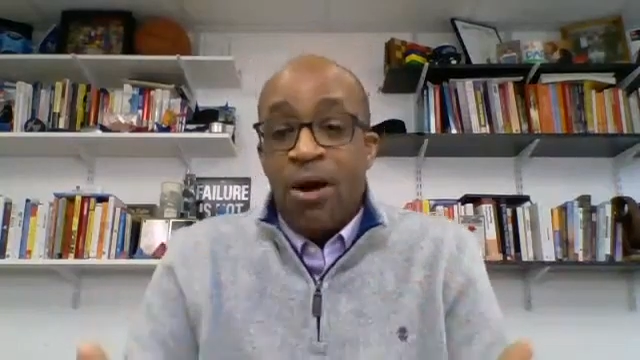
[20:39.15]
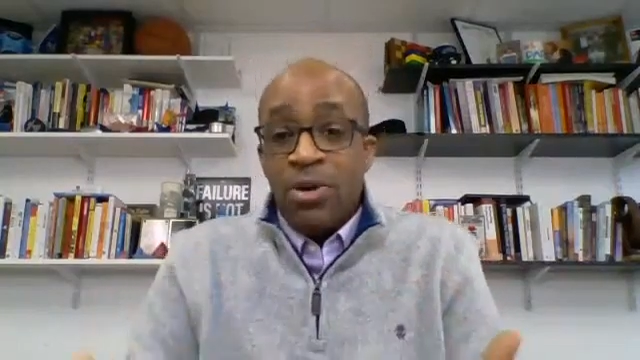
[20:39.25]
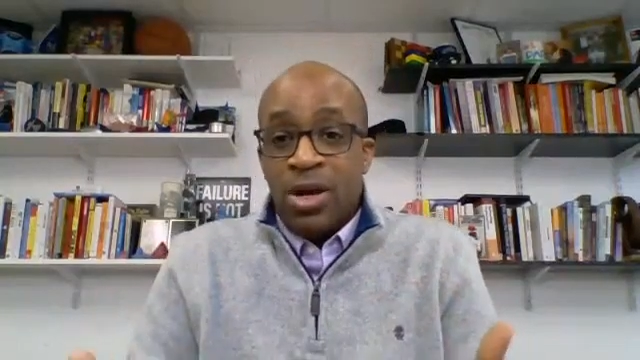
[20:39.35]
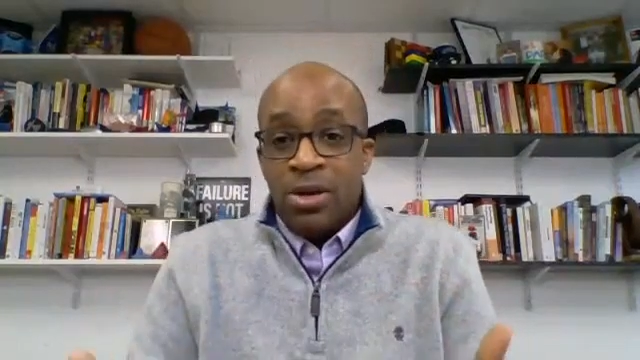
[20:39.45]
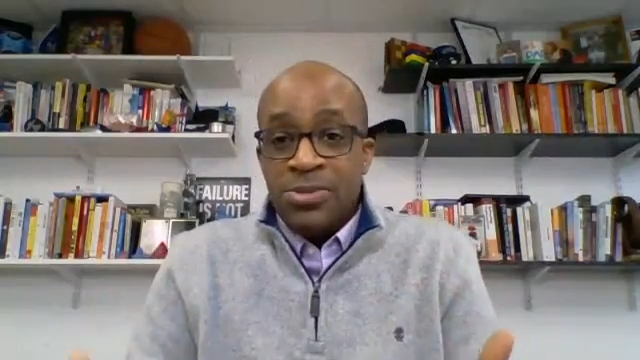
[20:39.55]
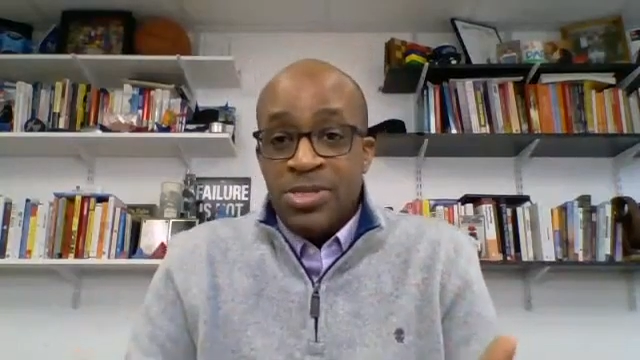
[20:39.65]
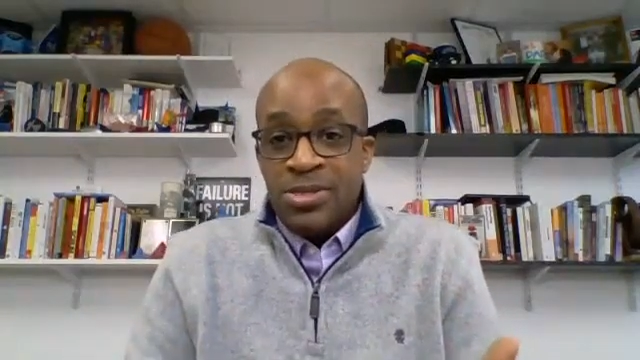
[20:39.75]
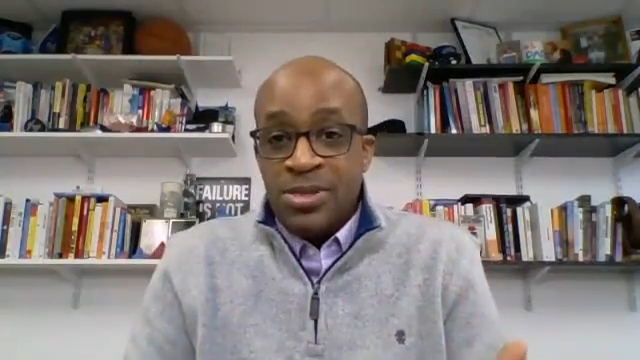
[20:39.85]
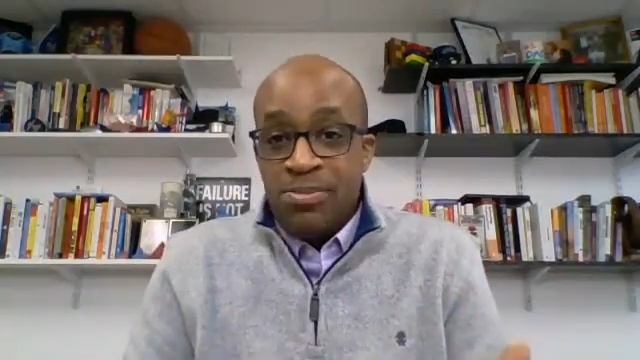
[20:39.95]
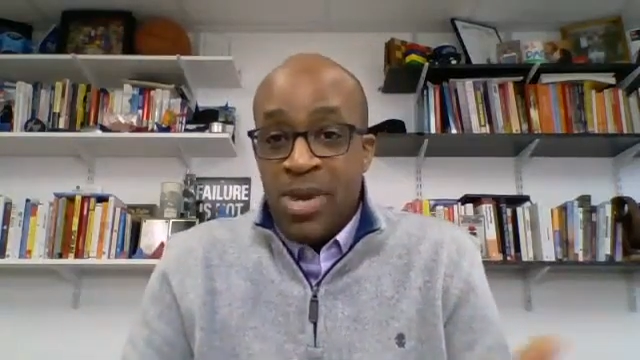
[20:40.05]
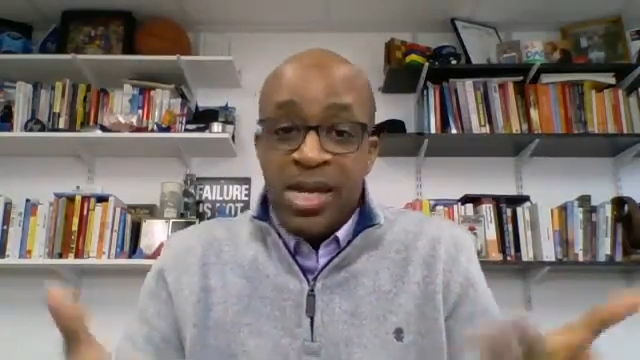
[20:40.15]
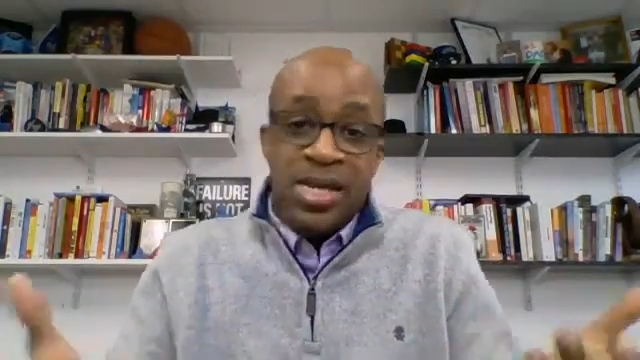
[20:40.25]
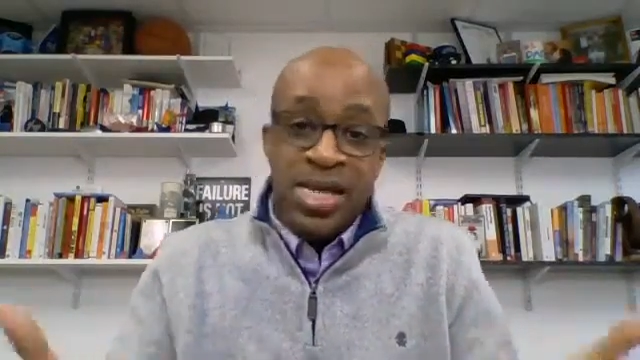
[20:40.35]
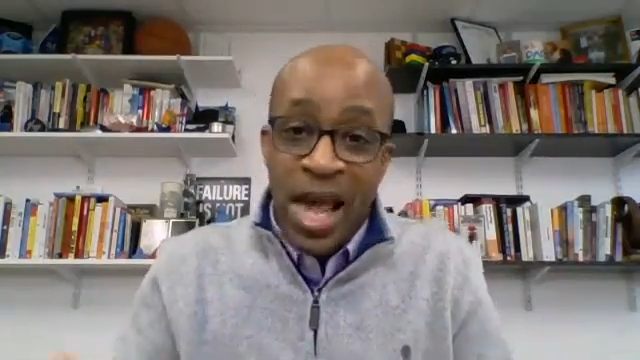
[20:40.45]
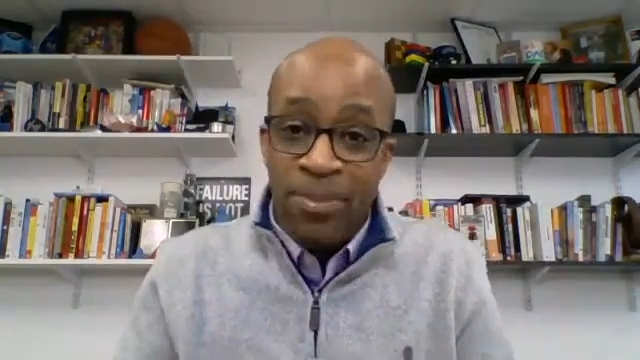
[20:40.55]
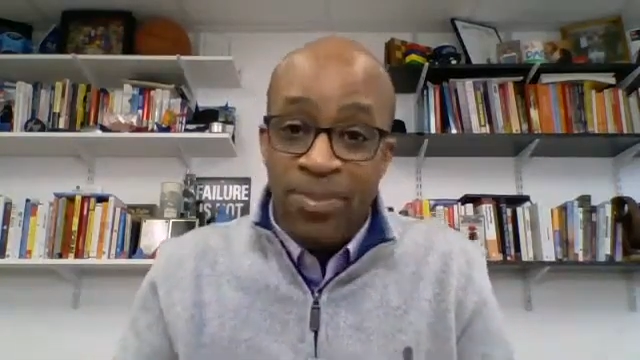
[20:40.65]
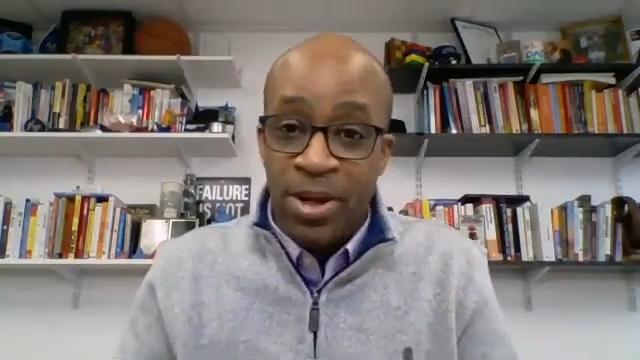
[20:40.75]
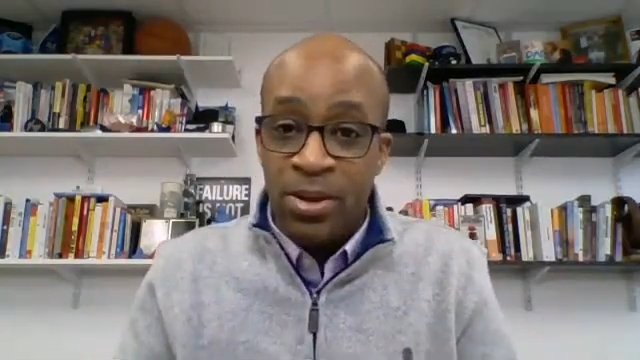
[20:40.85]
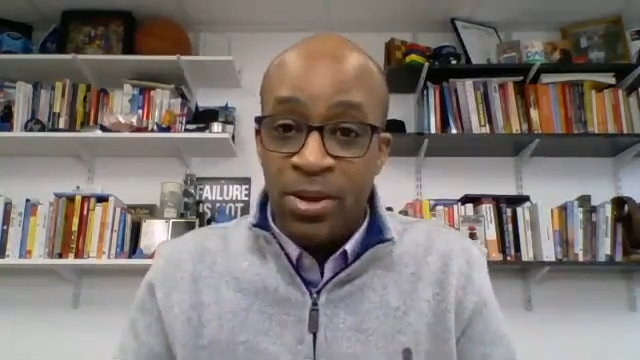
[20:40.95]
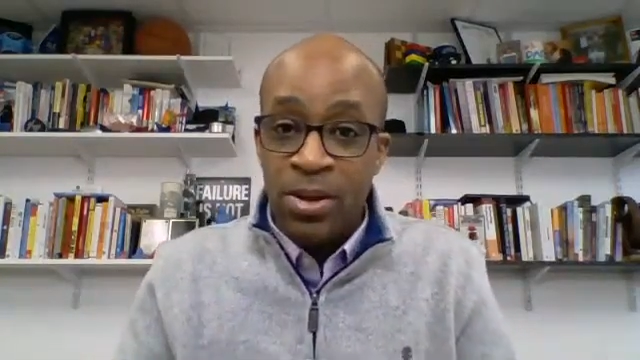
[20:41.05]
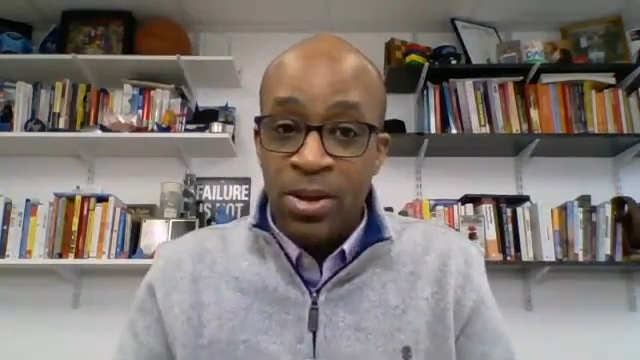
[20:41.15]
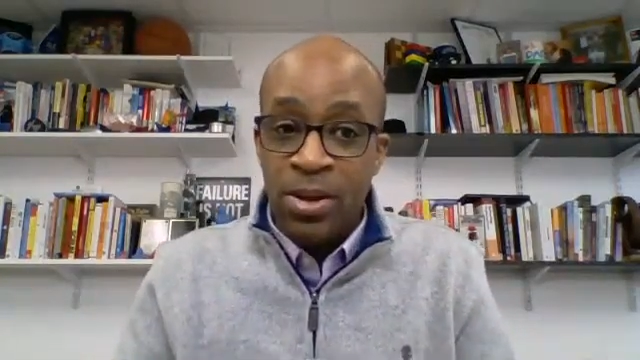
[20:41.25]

outcomes that may need to happen.